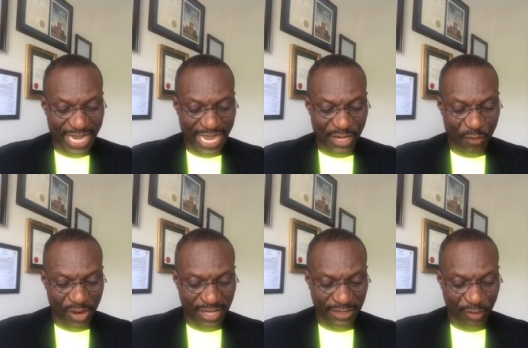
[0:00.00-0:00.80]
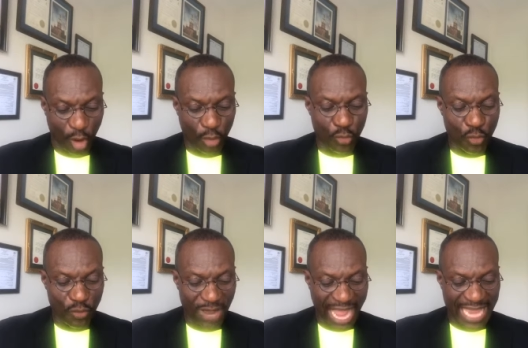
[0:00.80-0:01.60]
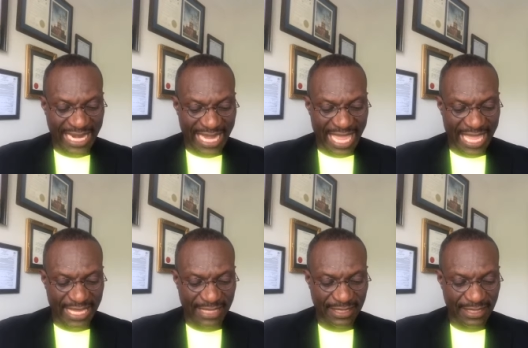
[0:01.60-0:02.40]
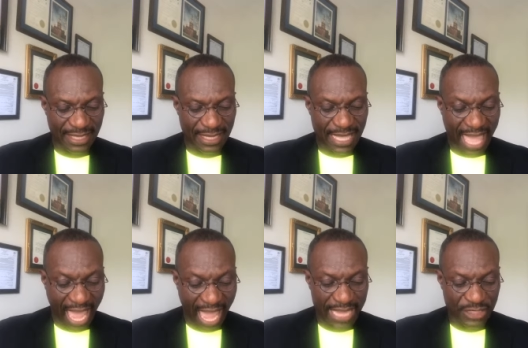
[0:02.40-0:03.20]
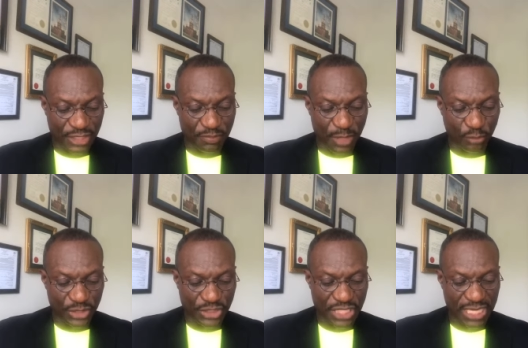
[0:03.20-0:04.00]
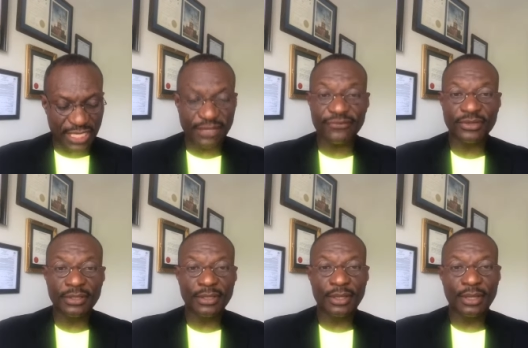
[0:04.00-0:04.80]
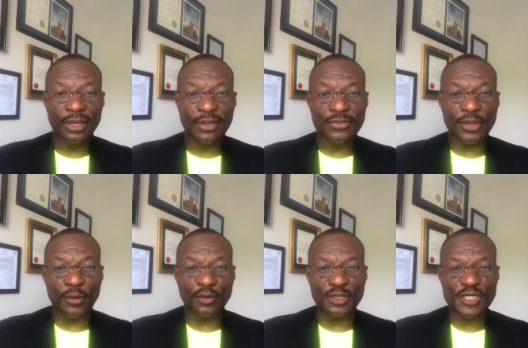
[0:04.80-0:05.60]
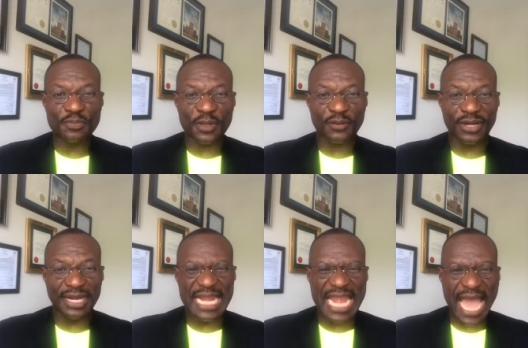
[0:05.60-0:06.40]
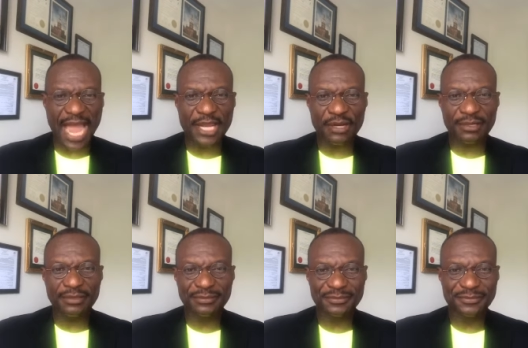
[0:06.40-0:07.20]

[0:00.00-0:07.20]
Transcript: anyone on whom I lay hands may receive the Holy Spirit. Liar.